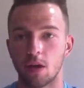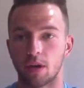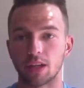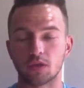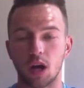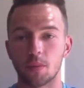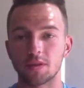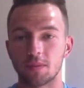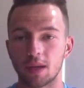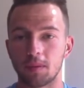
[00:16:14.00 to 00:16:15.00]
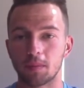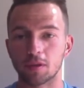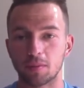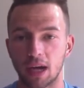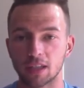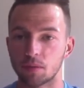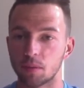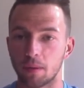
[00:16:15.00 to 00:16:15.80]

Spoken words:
Okay, so help as many people as possible,